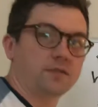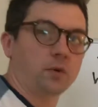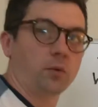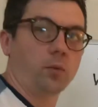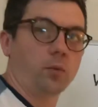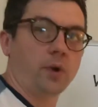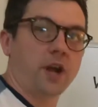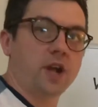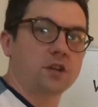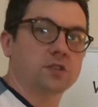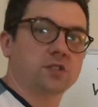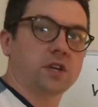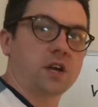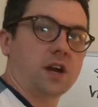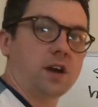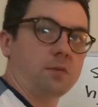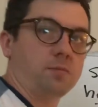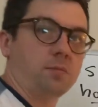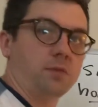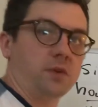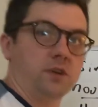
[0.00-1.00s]
a wage
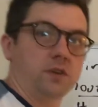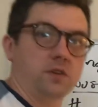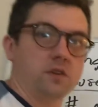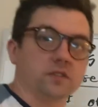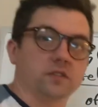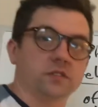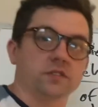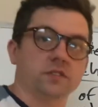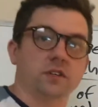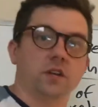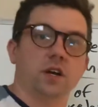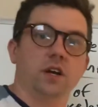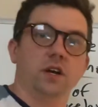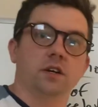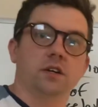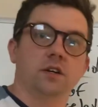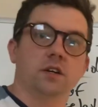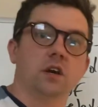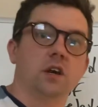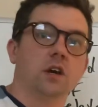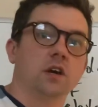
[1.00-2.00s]
gap in our
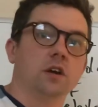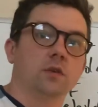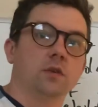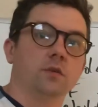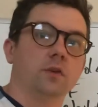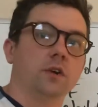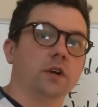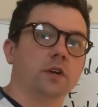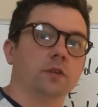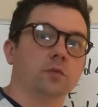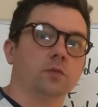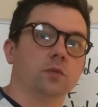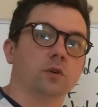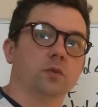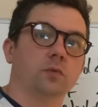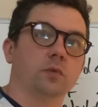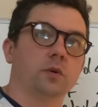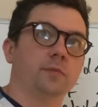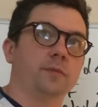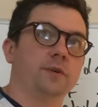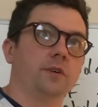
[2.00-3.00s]
society, right? Where
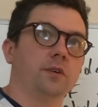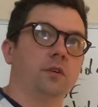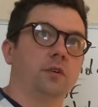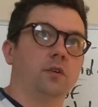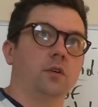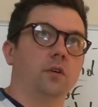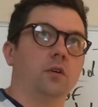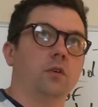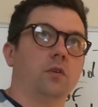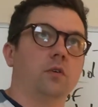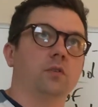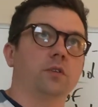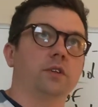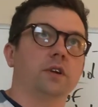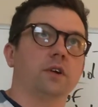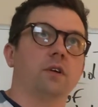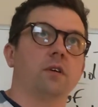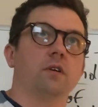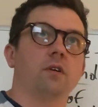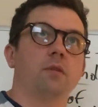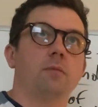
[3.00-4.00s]
women only
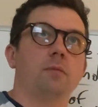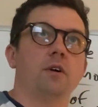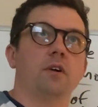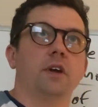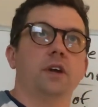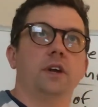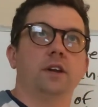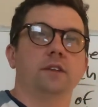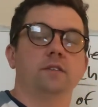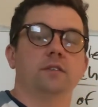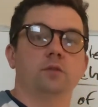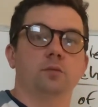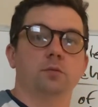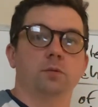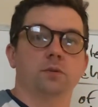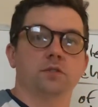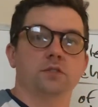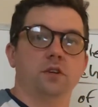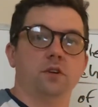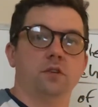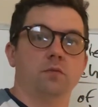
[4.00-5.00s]
earn about
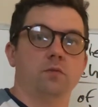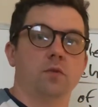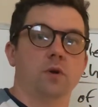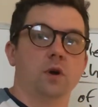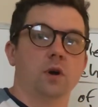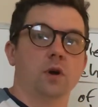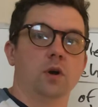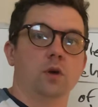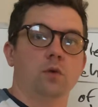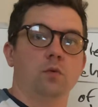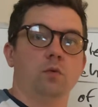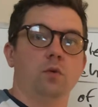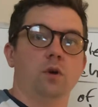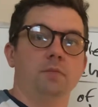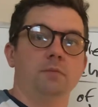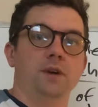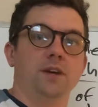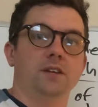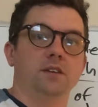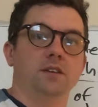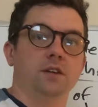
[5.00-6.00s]
82% of what
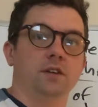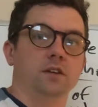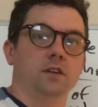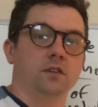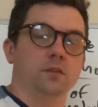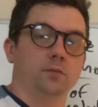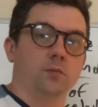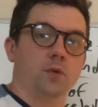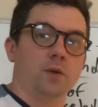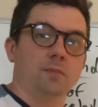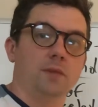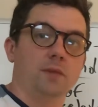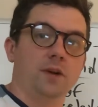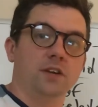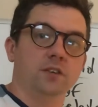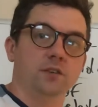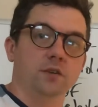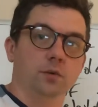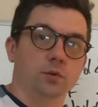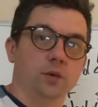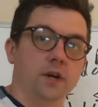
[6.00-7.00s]
men
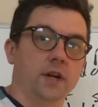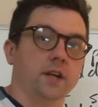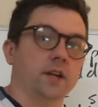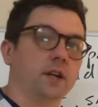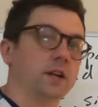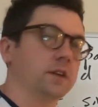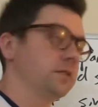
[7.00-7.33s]
do, right? And